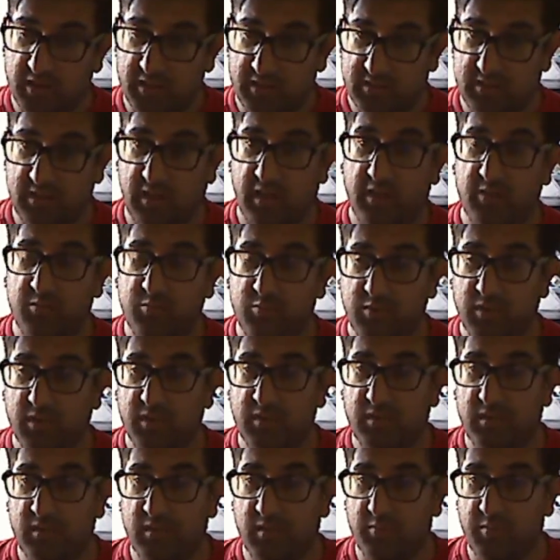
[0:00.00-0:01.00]
to side
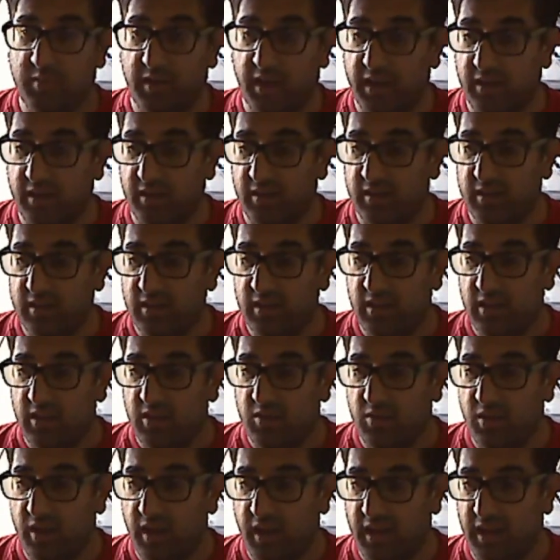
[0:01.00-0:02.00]
with the buyer.
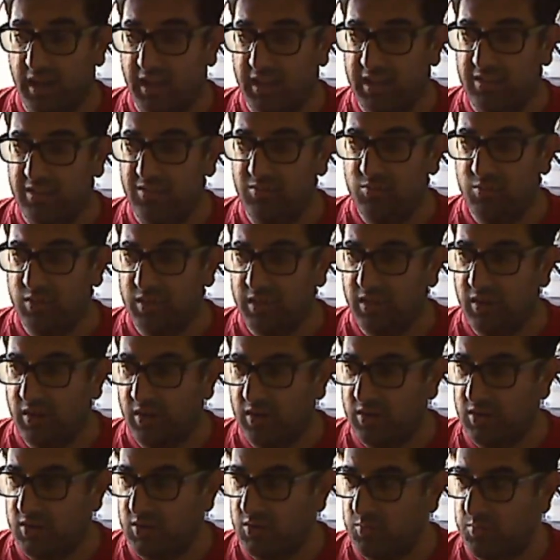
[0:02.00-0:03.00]
And I couldn't really
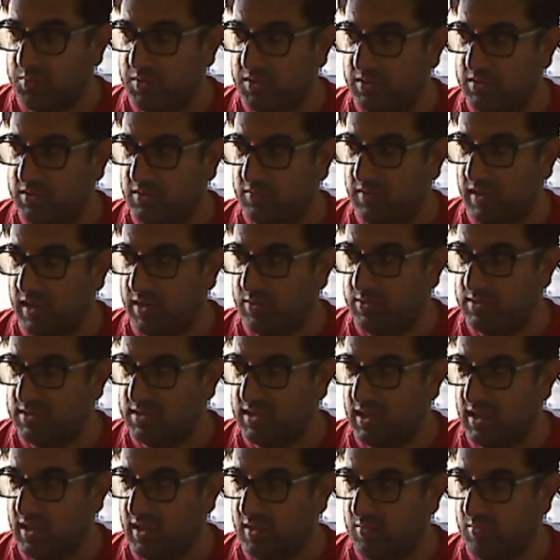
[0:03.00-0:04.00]
argue because if I was
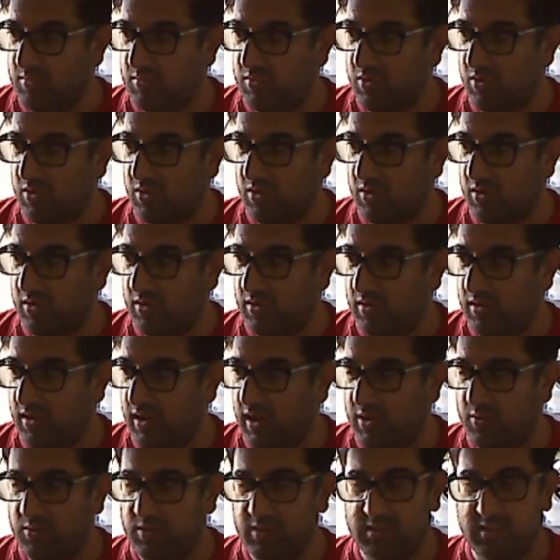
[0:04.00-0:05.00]
him or her,
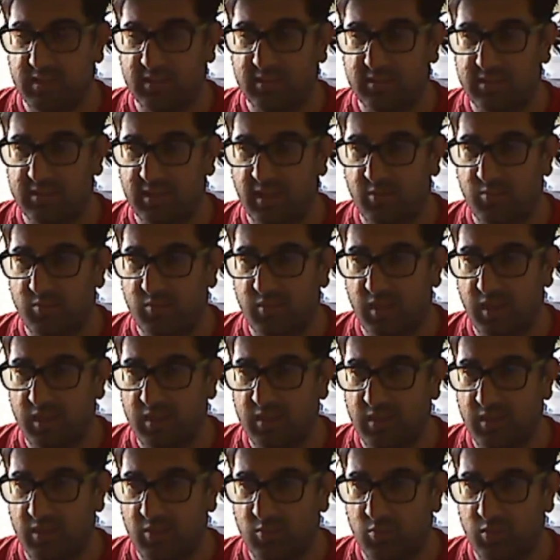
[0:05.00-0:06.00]
I would have said the same thing.
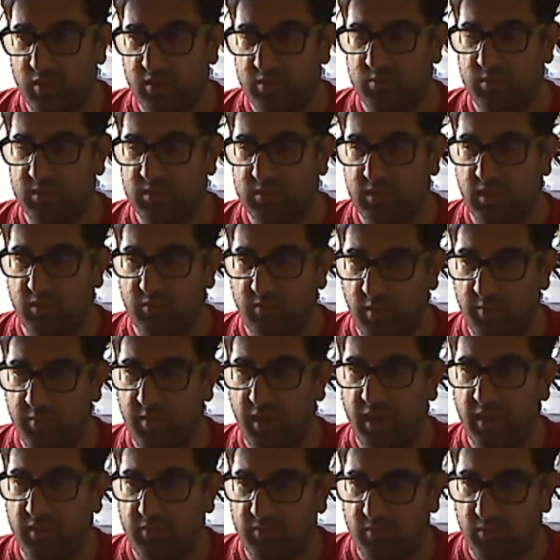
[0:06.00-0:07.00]
Where's my stuff? I
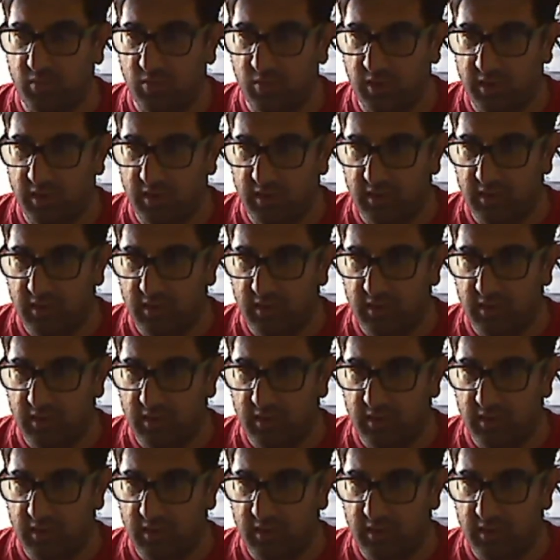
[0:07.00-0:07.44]
paid for it.